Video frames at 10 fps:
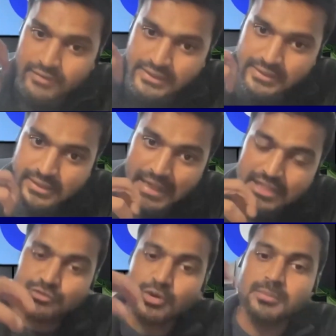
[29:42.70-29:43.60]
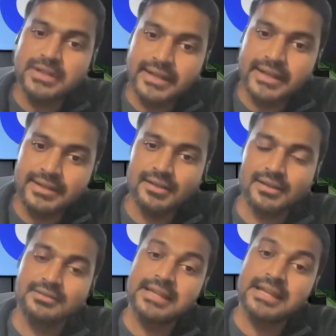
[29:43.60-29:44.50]
we transform the data,
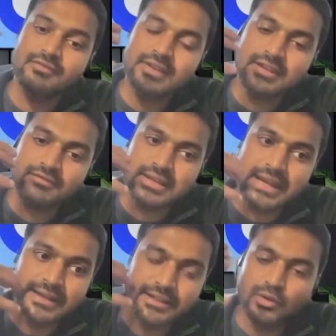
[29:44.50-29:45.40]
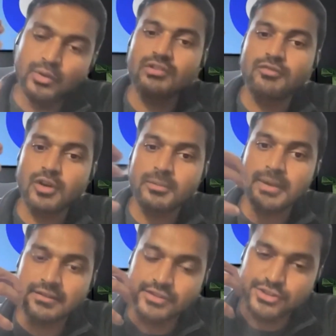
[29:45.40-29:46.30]
and then we get it into a
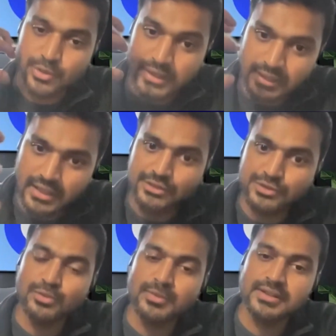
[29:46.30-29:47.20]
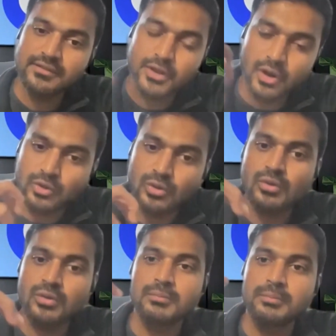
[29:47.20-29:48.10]
format in which you can consume, and then we
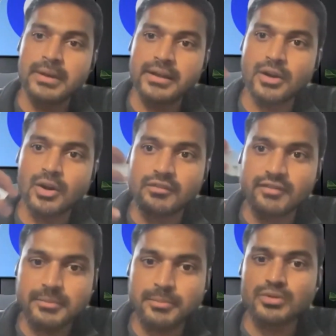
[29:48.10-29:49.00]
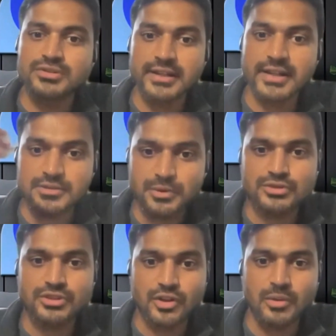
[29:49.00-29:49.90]
auto build a lot of reports and
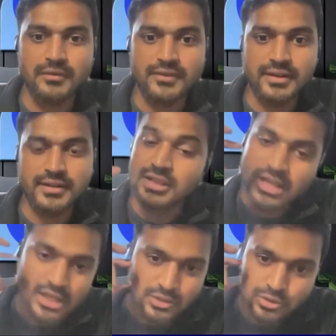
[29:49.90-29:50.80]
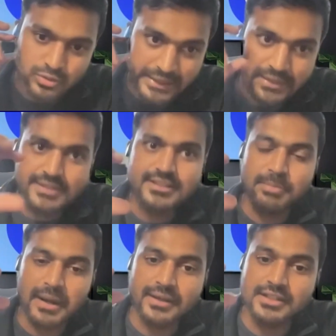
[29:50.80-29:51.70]
dashboards on top of that, right? So the
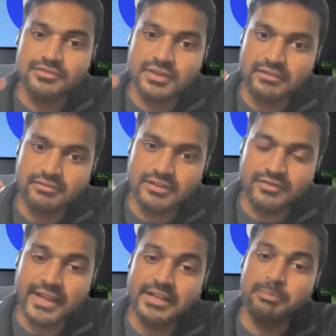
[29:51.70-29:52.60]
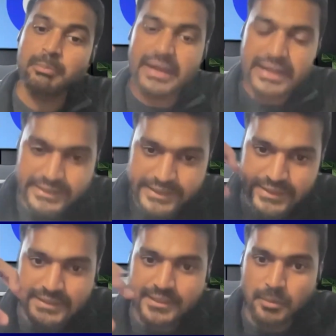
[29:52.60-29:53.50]
interesting part is we have taken a
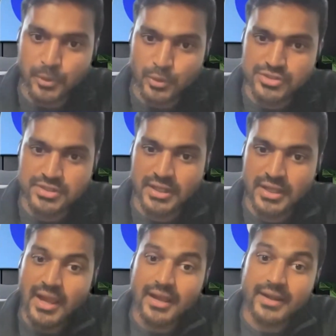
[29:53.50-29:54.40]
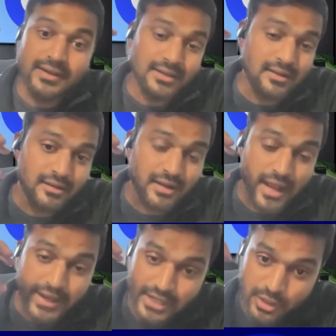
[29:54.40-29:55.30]
pre-integrated approach, right?
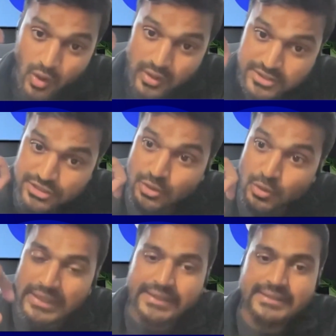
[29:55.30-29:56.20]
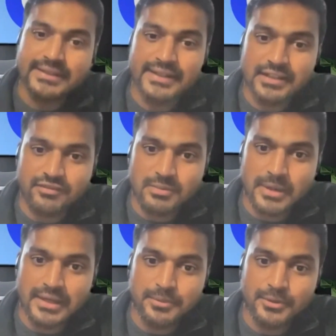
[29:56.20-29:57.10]
Again, not just collating the data from
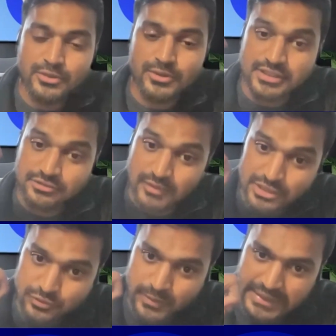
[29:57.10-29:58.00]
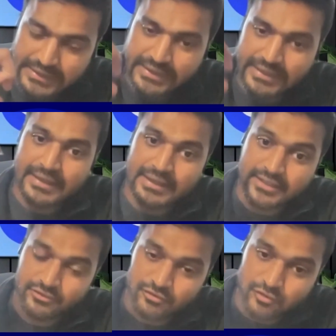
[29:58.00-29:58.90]
multiple sources. Once we
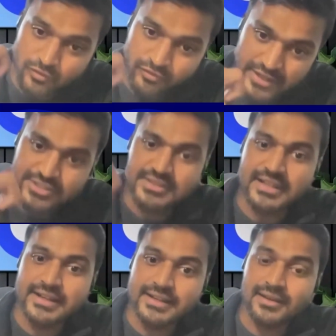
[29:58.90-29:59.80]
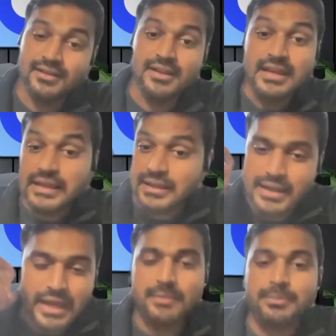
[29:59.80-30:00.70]
integrate, fetch the data,
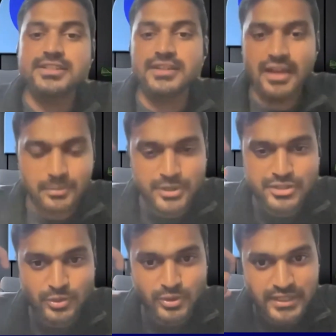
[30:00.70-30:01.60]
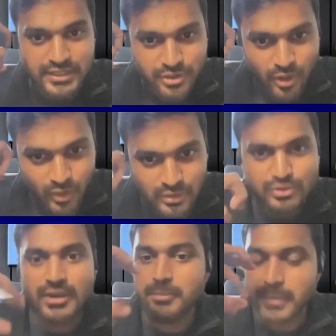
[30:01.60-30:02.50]
garbage in, garbage out is also a